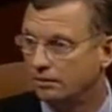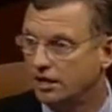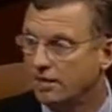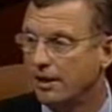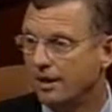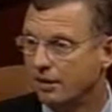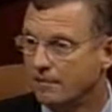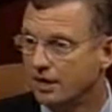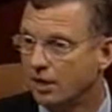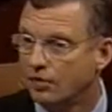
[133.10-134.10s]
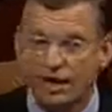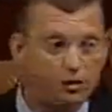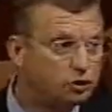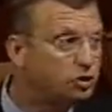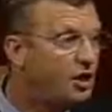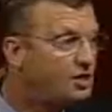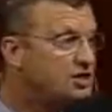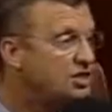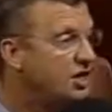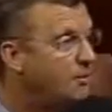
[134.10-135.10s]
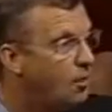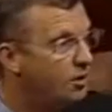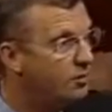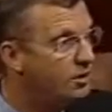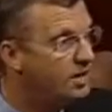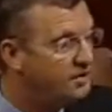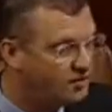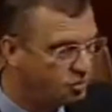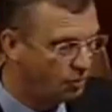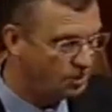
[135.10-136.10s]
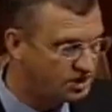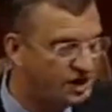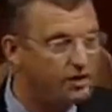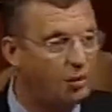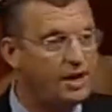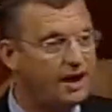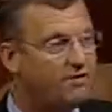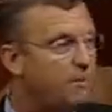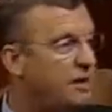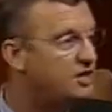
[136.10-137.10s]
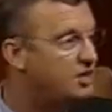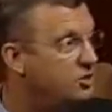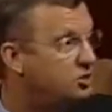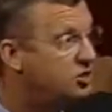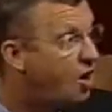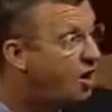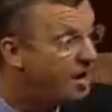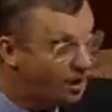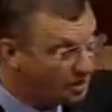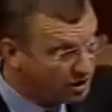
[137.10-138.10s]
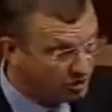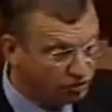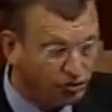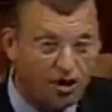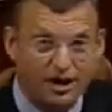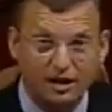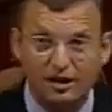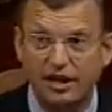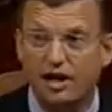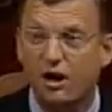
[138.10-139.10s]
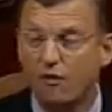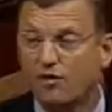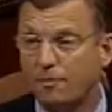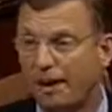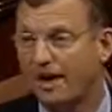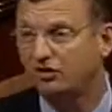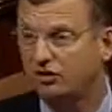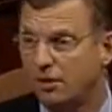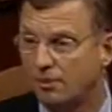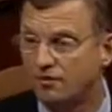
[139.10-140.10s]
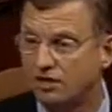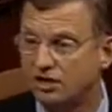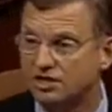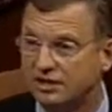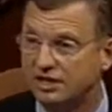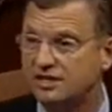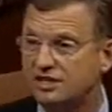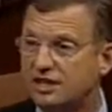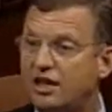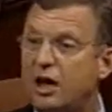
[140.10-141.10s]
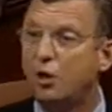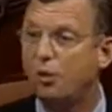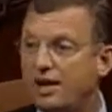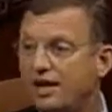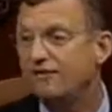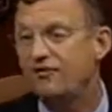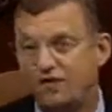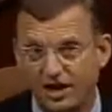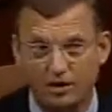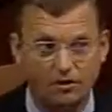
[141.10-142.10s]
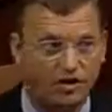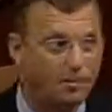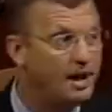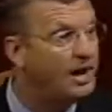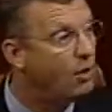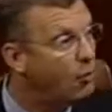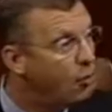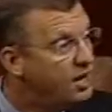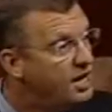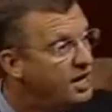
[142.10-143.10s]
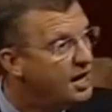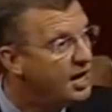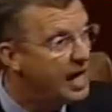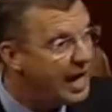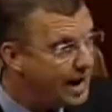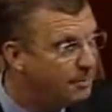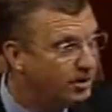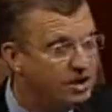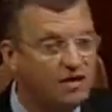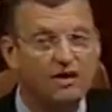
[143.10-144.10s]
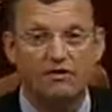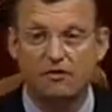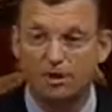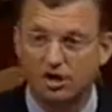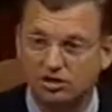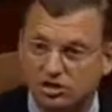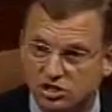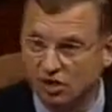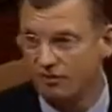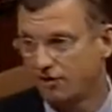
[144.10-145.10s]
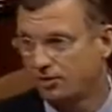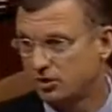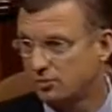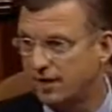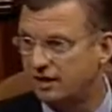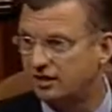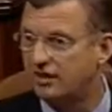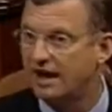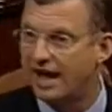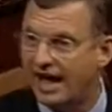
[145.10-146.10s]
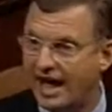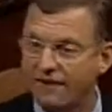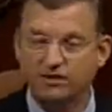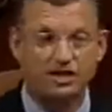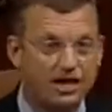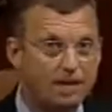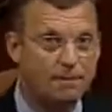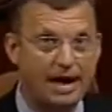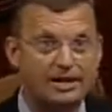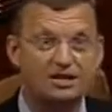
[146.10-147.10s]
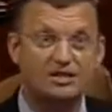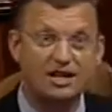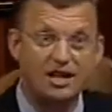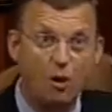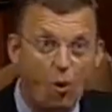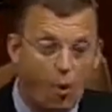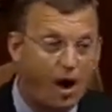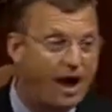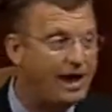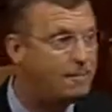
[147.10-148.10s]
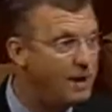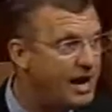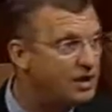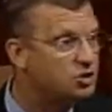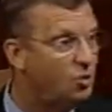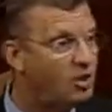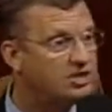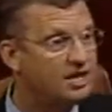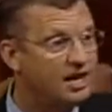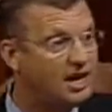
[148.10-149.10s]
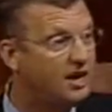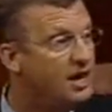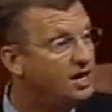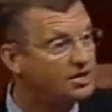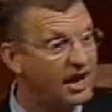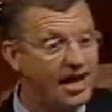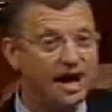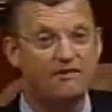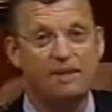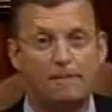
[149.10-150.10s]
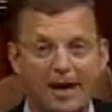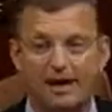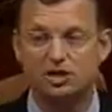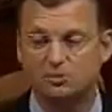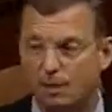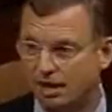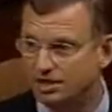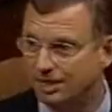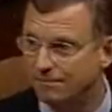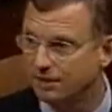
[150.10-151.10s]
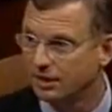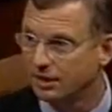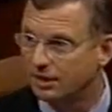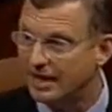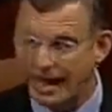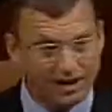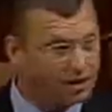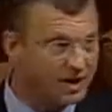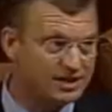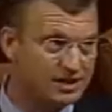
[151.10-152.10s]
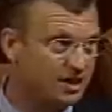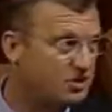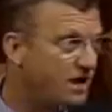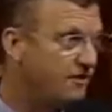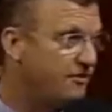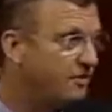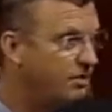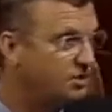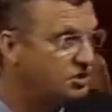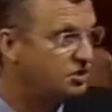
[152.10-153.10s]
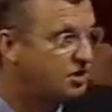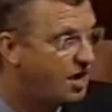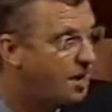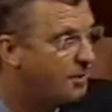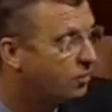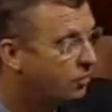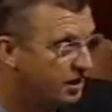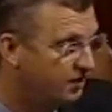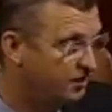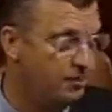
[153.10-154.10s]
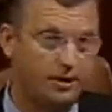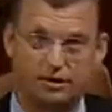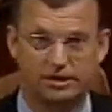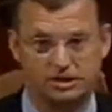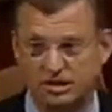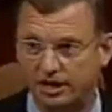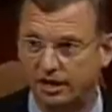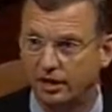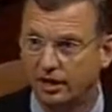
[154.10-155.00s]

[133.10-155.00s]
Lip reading: email. They don't trust us anymore to believe us when we say that we have their best interests at heart, because frankly, over the past number of years in this city, we have failed them. And we, I believe, from a conservative perspective, have to get back to saying why it matters once again to have a balanced budget. Now, I know that sounds like just comic relief up here in this city.